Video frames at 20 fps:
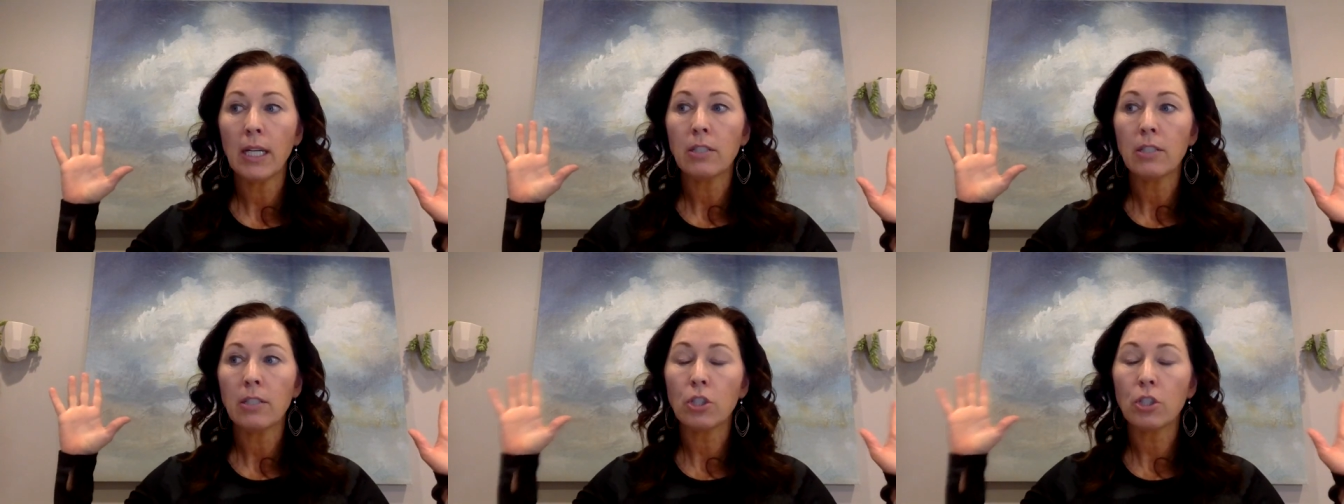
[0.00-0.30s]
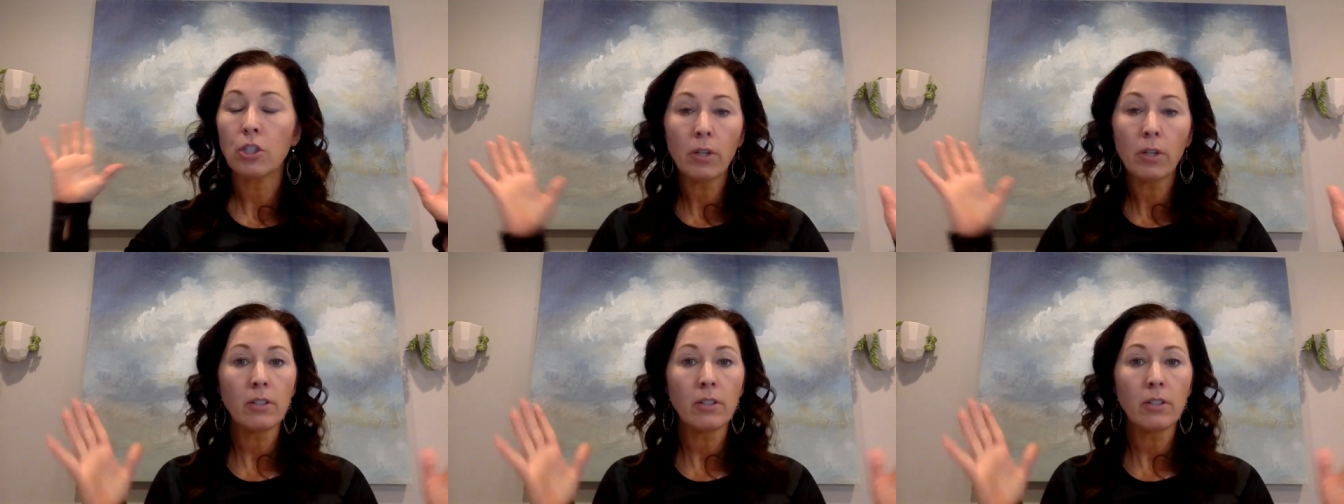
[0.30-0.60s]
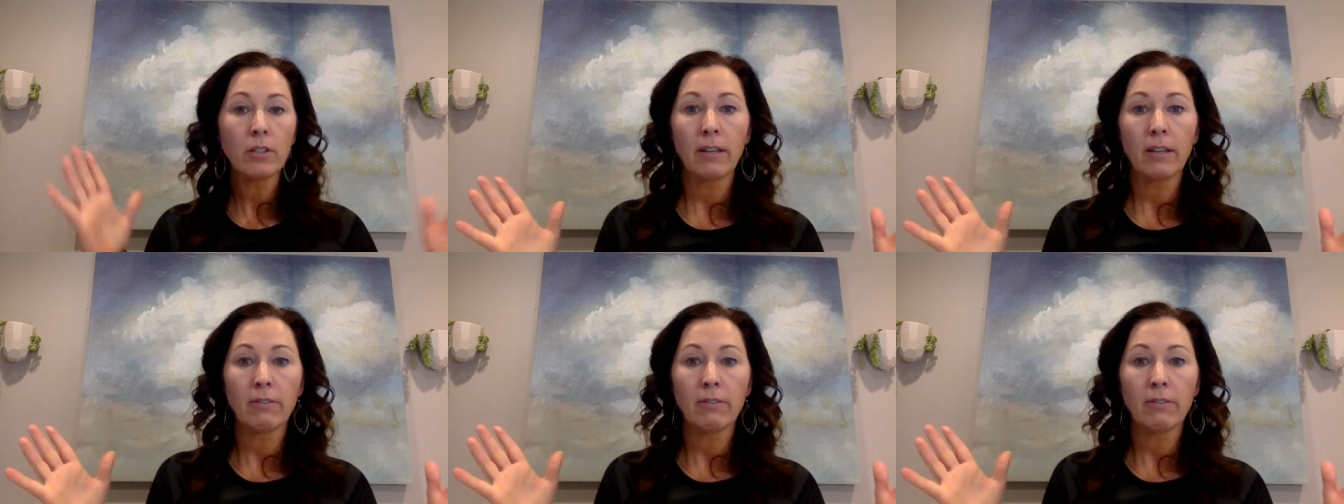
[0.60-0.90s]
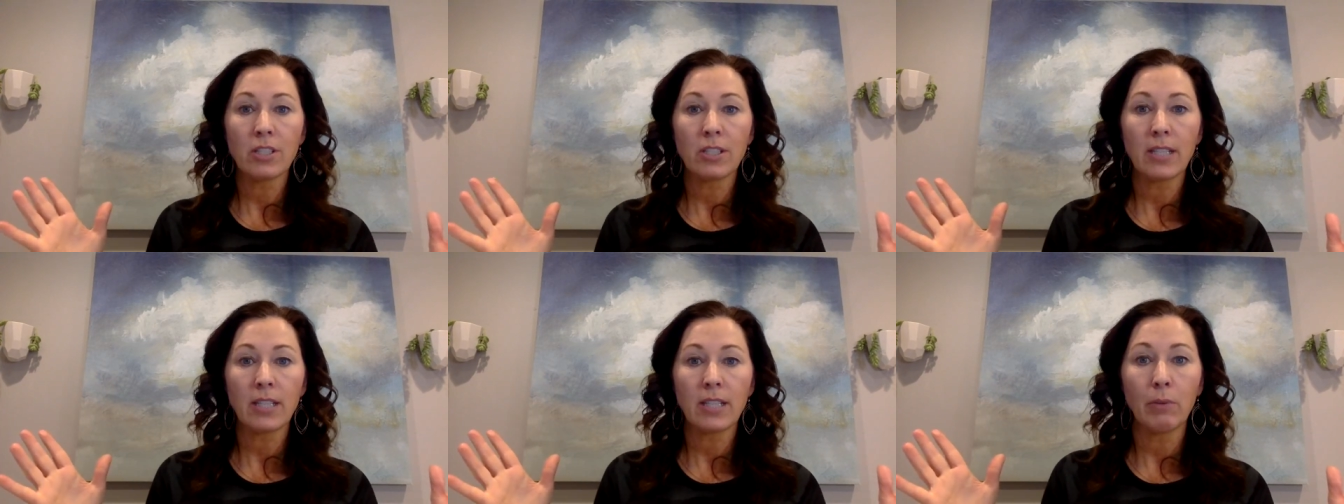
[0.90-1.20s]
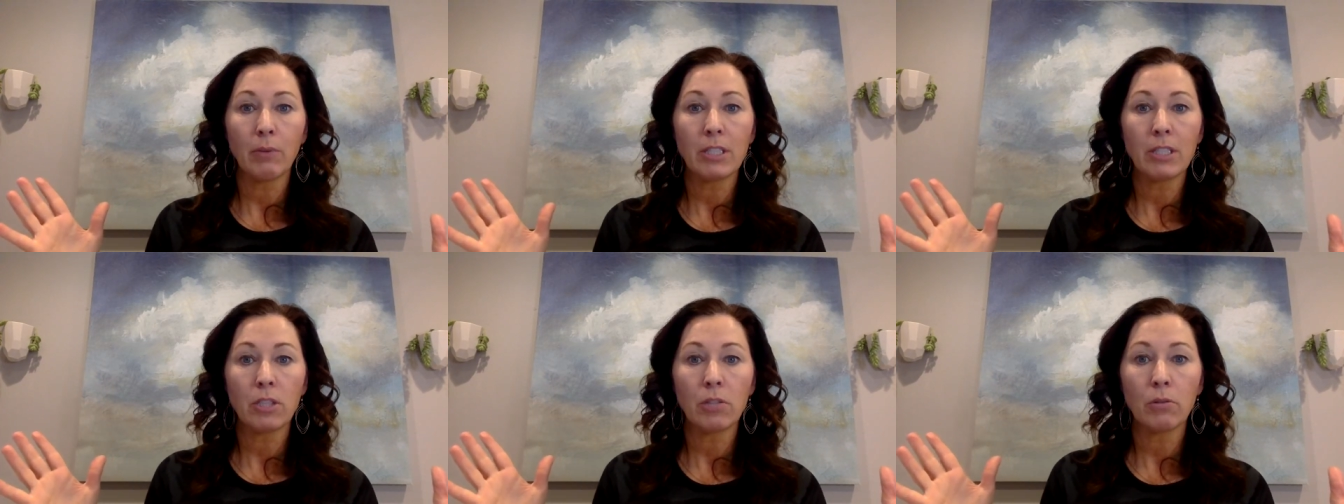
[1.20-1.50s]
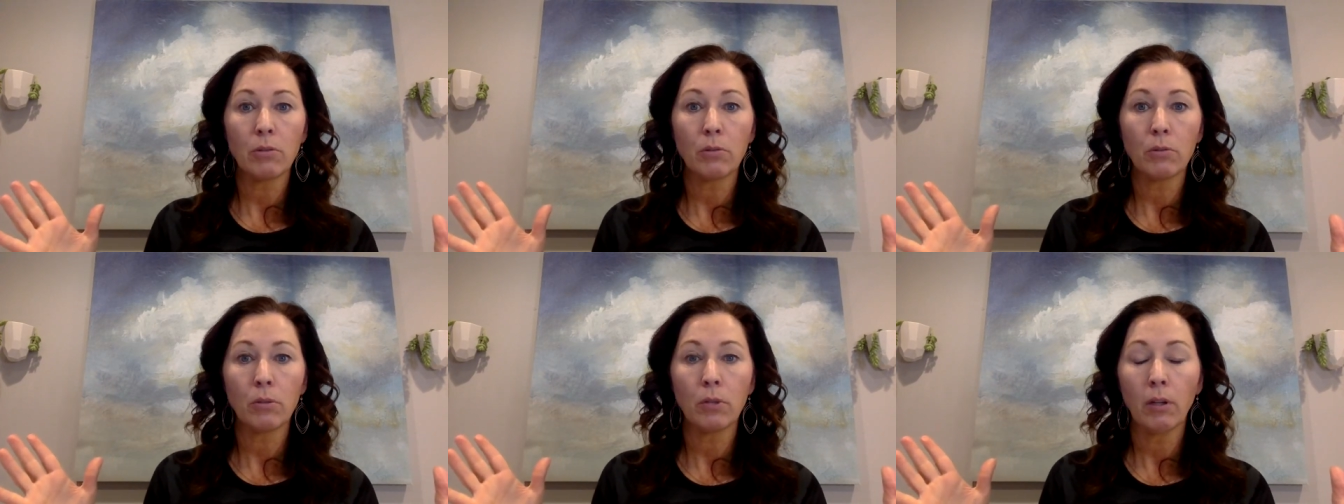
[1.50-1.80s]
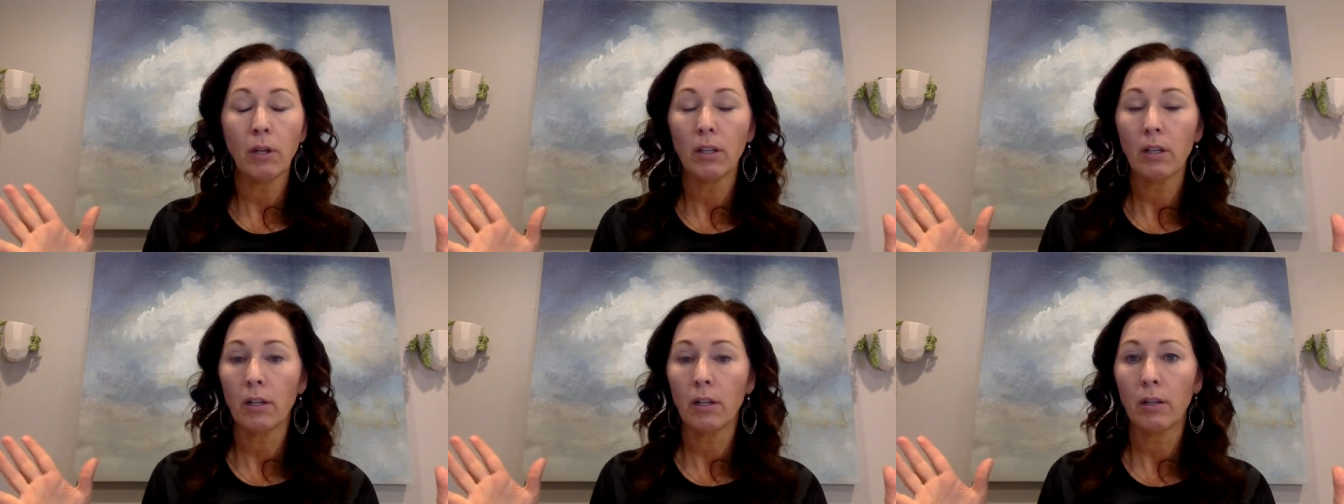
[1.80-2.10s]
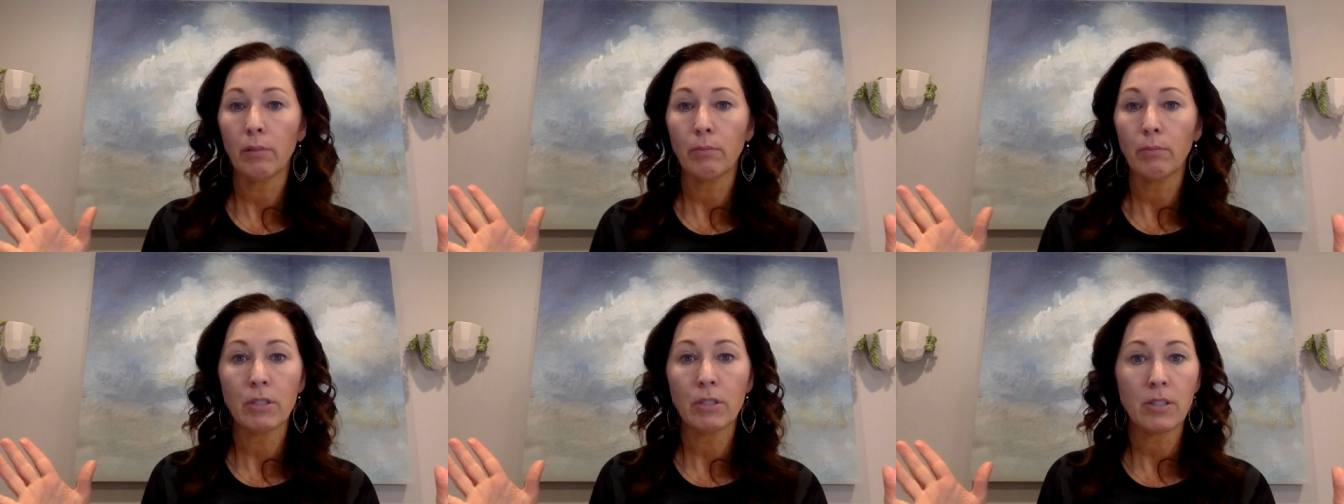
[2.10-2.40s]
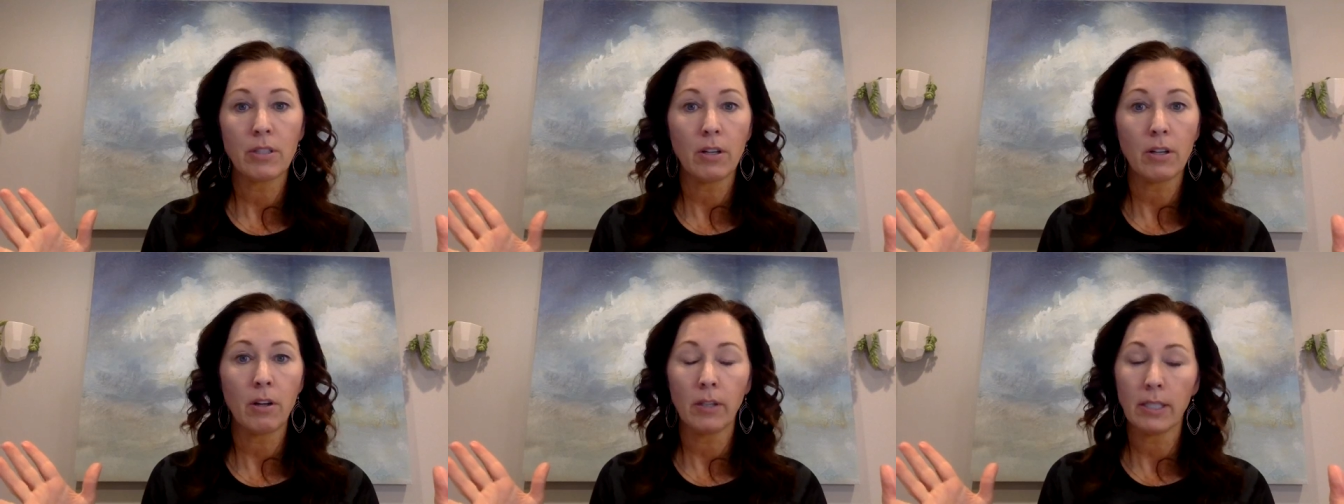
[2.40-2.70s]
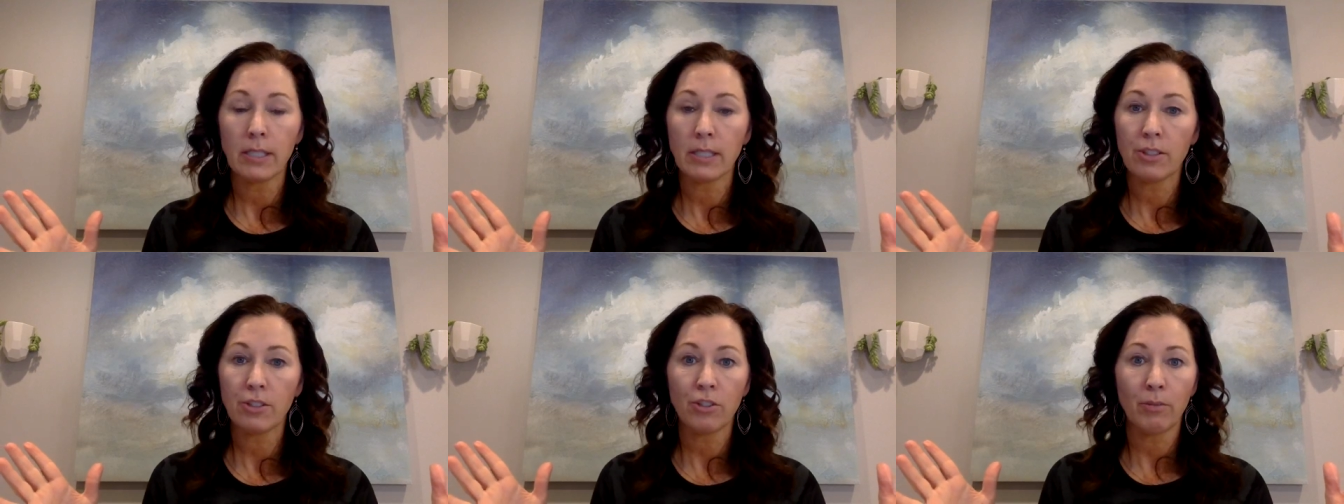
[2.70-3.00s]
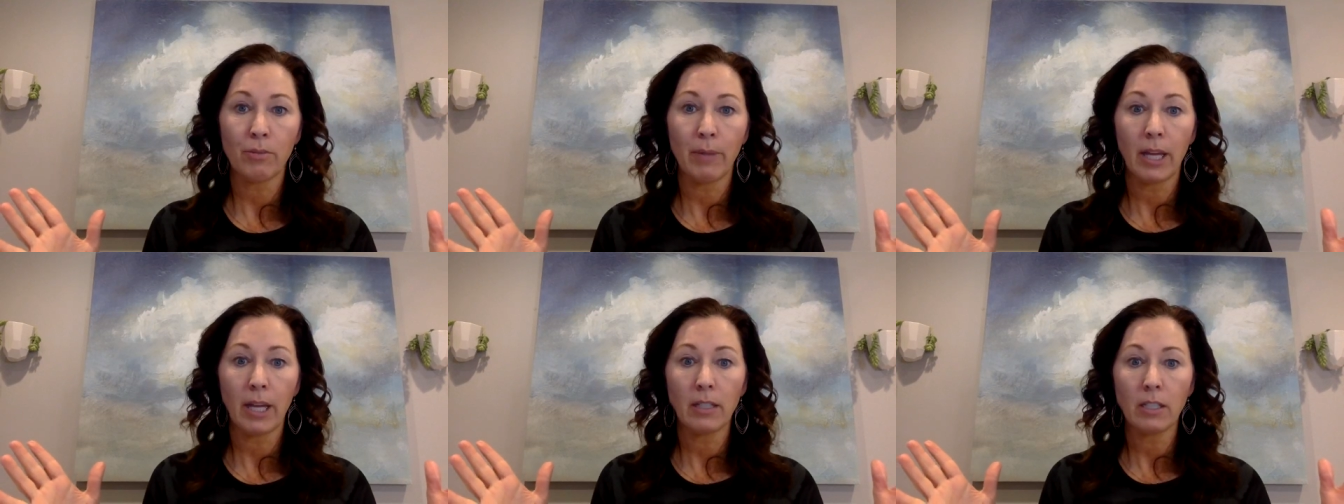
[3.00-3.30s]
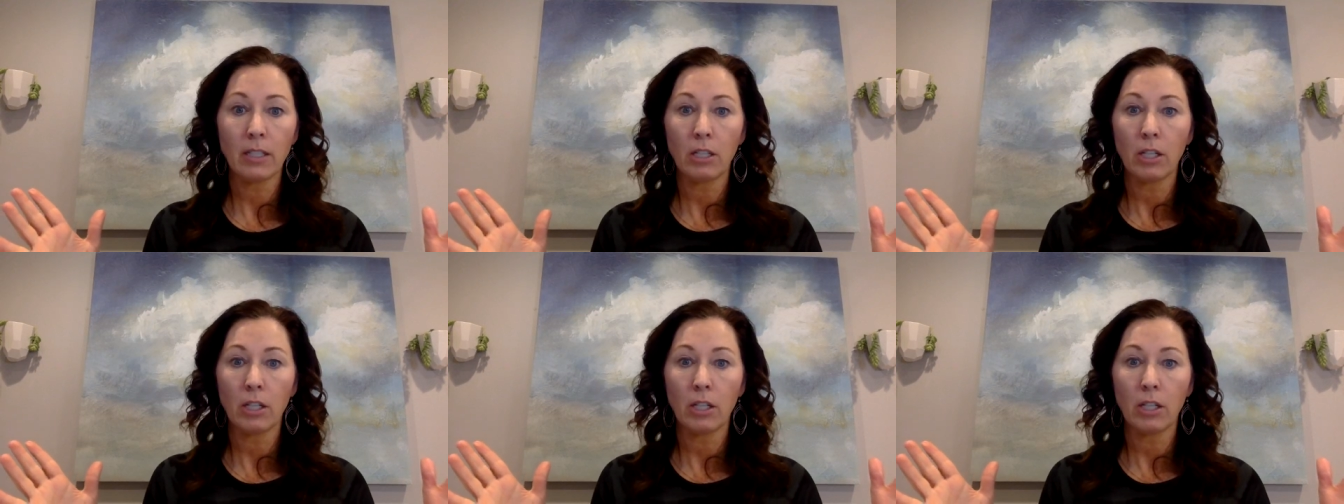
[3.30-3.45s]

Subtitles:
tune ourselves just like we tune a musical instrument,